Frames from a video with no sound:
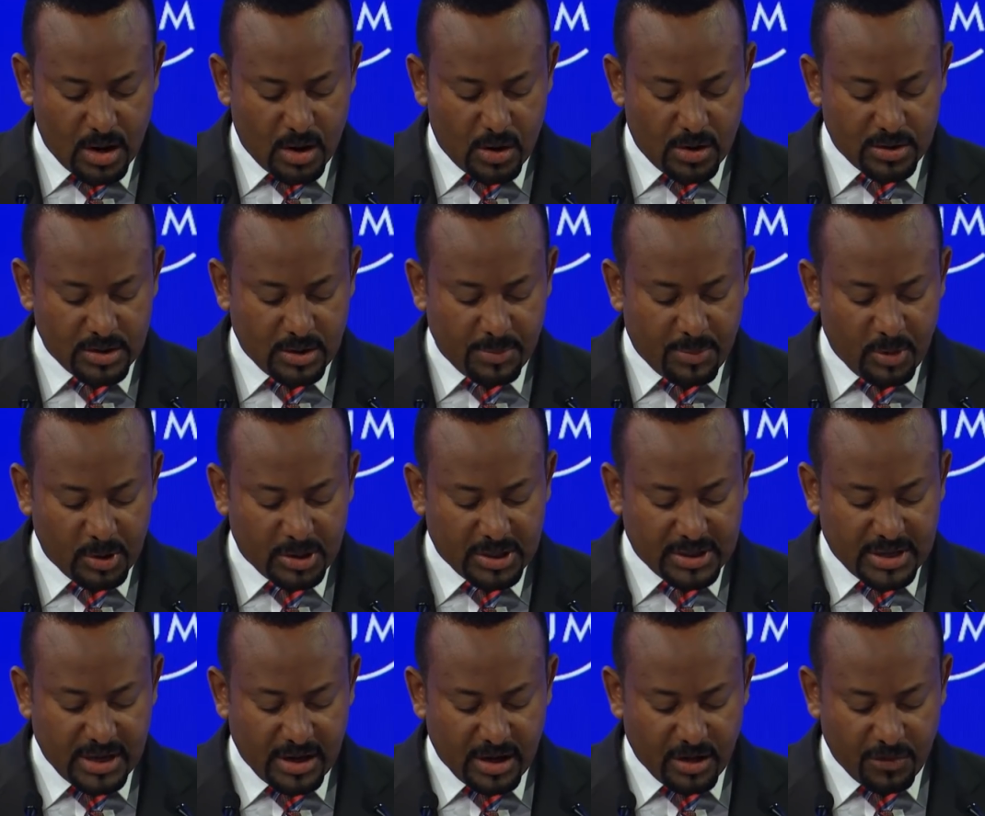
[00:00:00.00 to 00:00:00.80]
On the
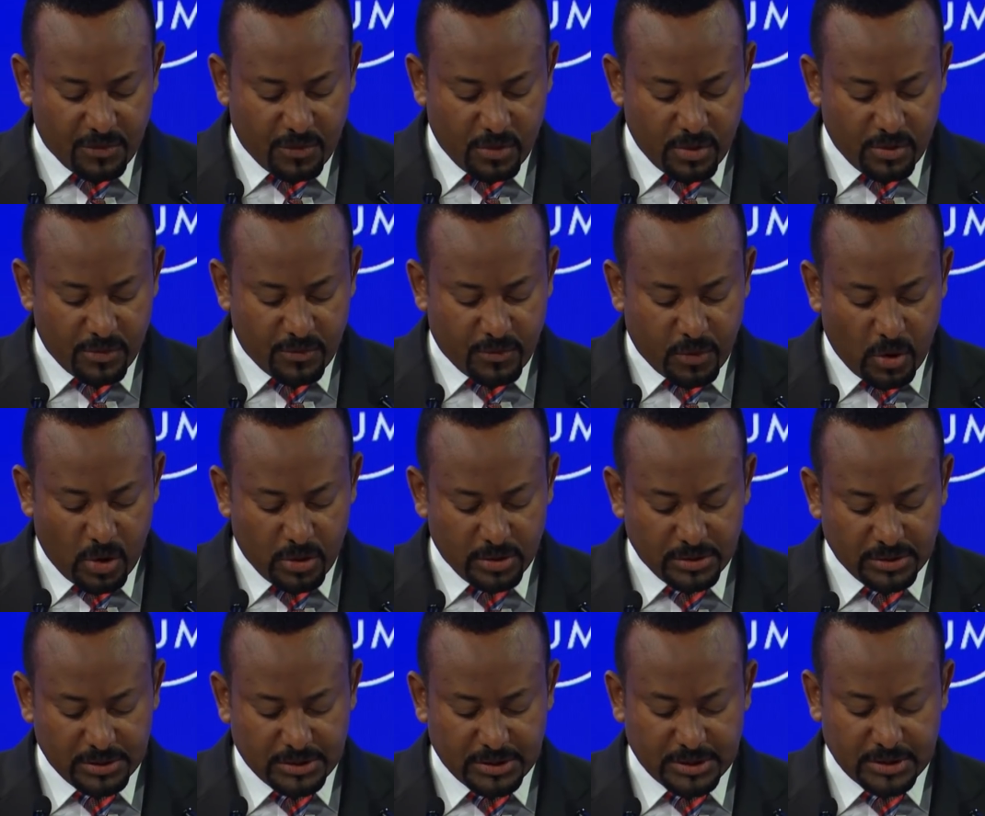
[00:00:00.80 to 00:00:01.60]
political
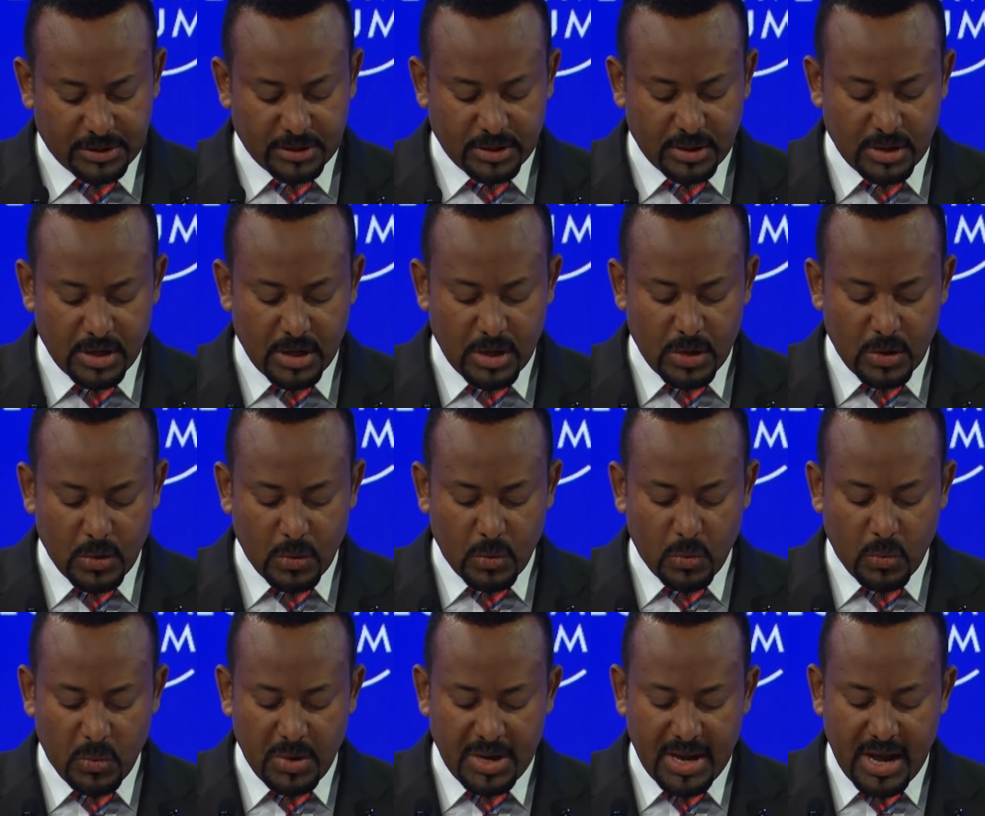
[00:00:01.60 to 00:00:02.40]
front,
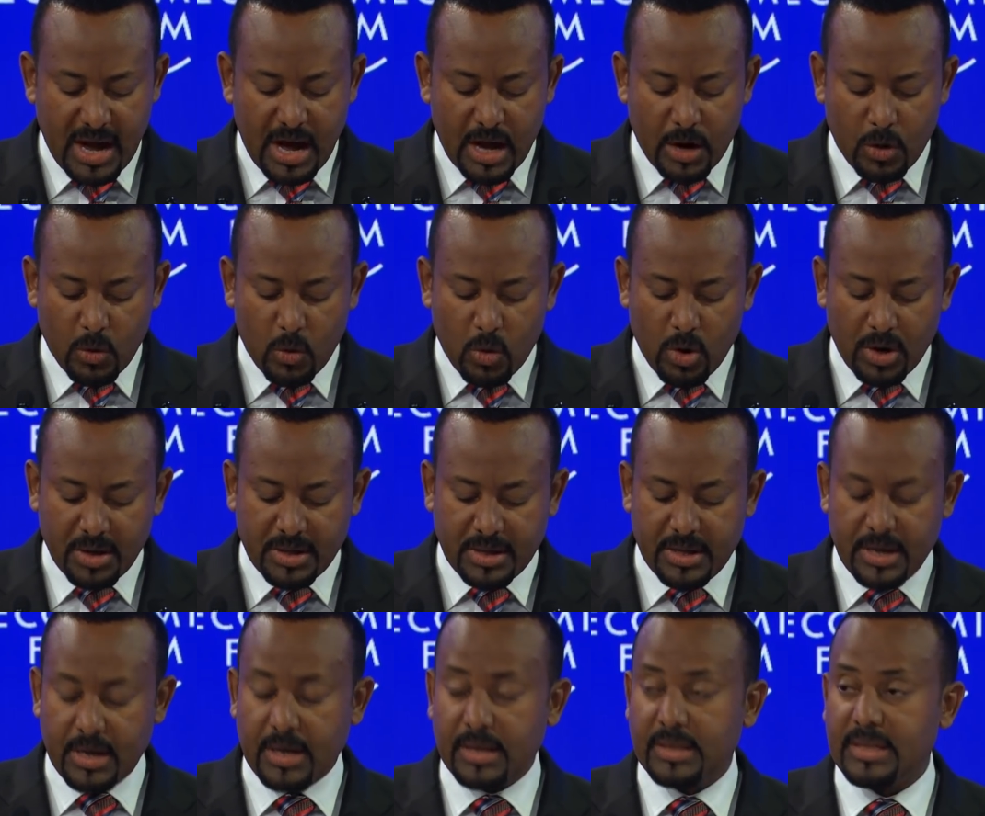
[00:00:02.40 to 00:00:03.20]
we are
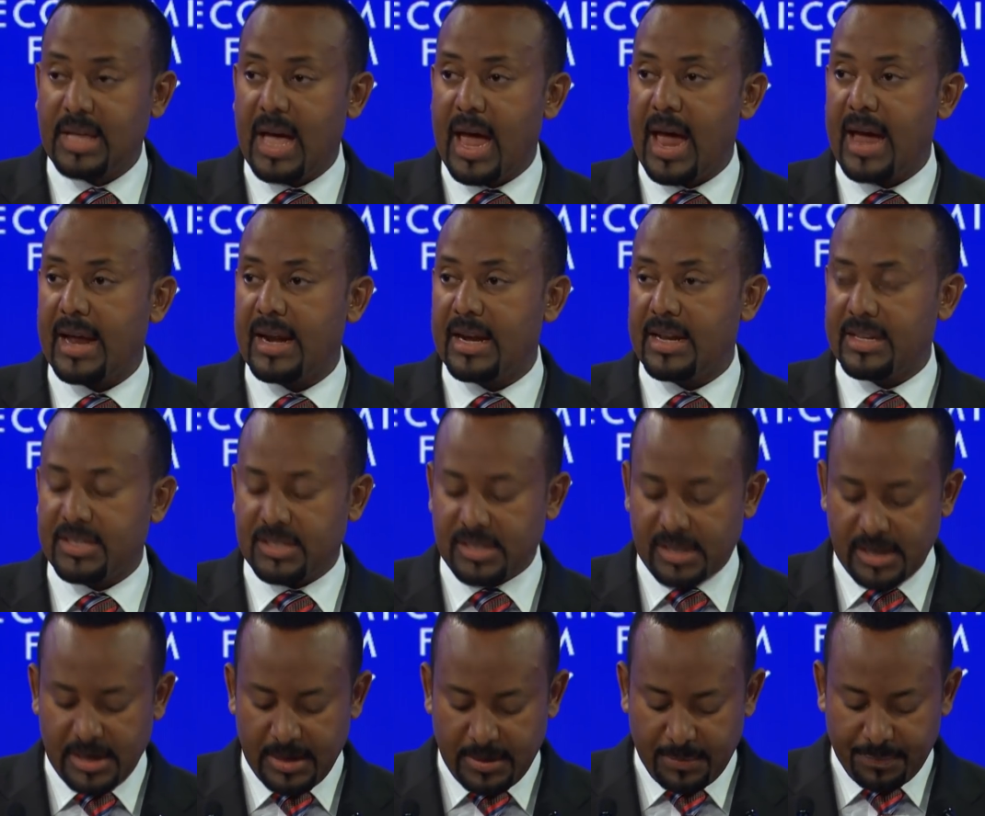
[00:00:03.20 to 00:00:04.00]
working
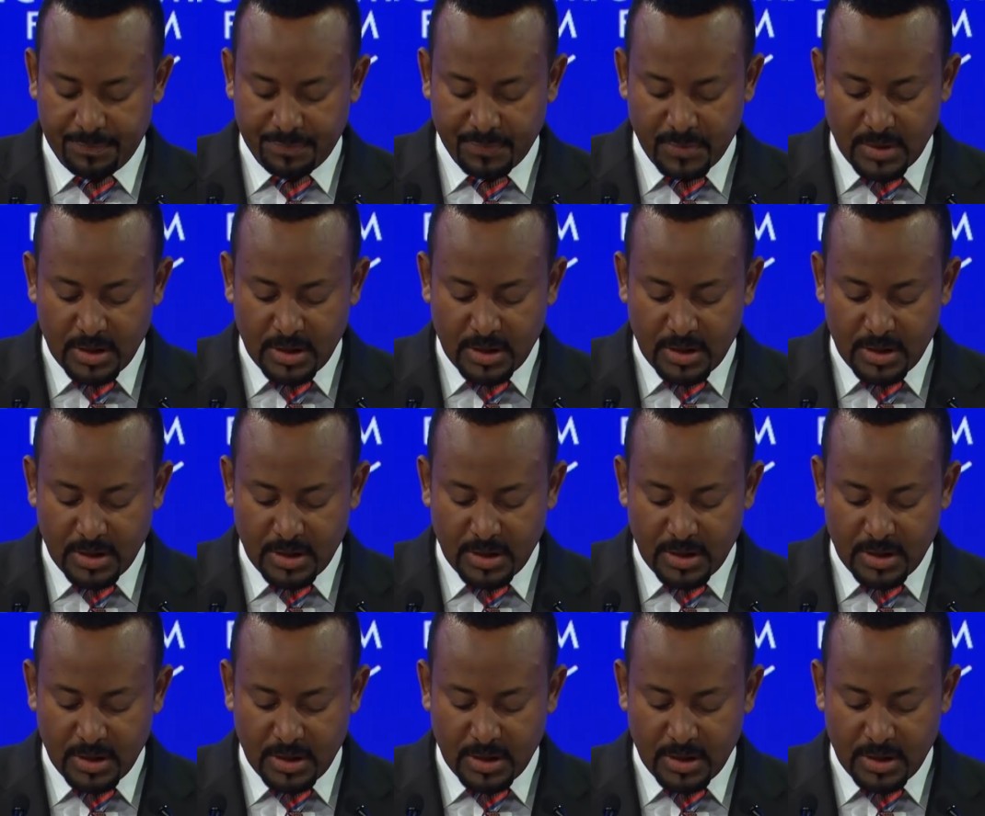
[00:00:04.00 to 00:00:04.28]
tirelessly